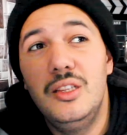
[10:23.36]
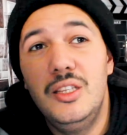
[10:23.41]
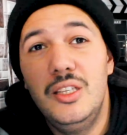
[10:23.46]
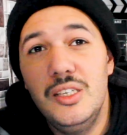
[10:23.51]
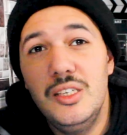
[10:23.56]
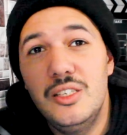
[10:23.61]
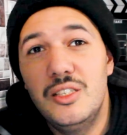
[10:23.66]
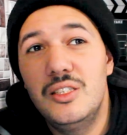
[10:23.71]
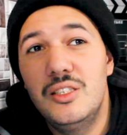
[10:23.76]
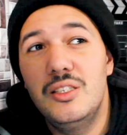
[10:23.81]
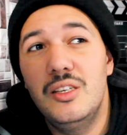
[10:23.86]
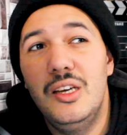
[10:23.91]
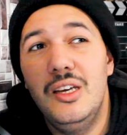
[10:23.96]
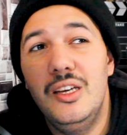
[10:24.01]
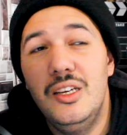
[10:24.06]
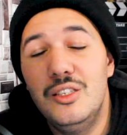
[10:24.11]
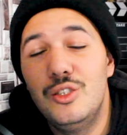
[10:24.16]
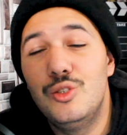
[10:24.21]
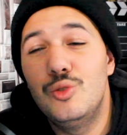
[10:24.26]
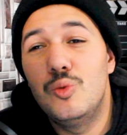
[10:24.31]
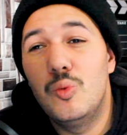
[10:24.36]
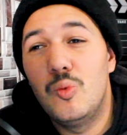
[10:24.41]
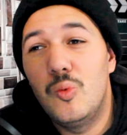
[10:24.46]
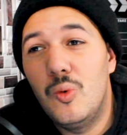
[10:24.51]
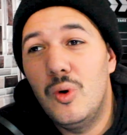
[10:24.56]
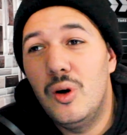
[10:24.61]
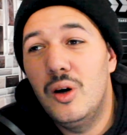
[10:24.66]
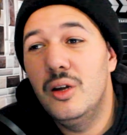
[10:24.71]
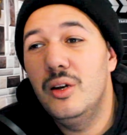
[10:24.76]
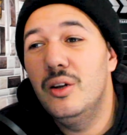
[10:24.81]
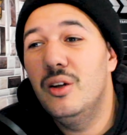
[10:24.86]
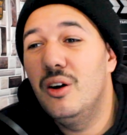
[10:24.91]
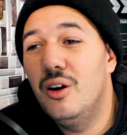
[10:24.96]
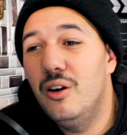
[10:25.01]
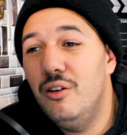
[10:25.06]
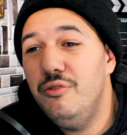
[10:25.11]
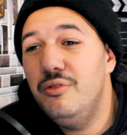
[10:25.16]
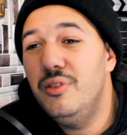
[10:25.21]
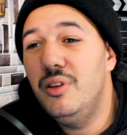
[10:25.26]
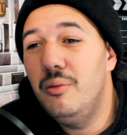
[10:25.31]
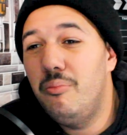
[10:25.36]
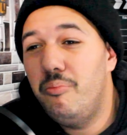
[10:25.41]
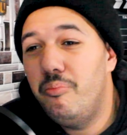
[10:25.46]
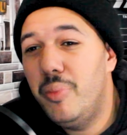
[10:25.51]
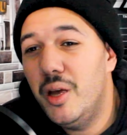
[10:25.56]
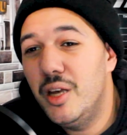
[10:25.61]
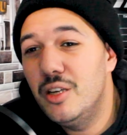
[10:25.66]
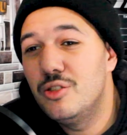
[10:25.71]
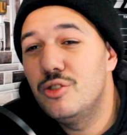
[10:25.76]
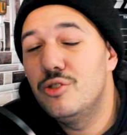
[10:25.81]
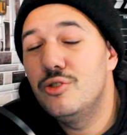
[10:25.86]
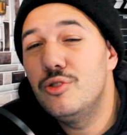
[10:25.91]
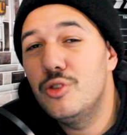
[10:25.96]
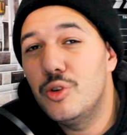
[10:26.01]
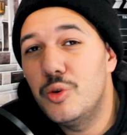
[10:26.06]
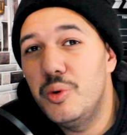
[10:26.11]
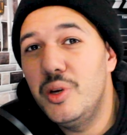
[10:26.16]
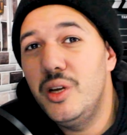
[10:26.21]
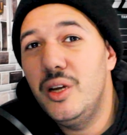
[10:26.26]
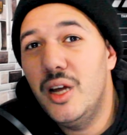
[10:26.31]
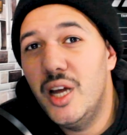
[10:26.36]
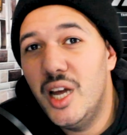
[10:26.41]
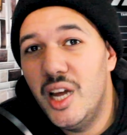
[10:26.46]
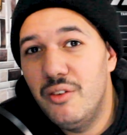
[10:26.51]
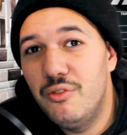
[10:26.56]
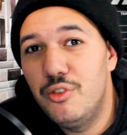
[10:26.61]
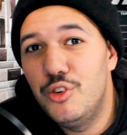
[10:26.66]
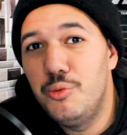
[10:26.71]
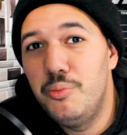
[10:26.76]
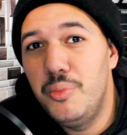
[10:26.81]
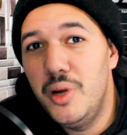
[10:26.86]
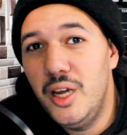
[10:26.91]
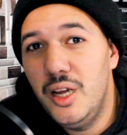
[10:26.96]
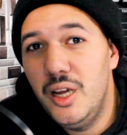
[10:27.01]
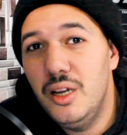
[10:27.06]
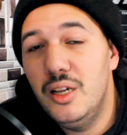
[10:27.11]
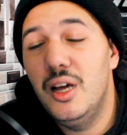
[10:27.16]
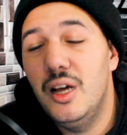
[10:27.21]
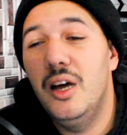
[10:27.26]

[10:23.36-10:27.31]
This is one of the best story ever made,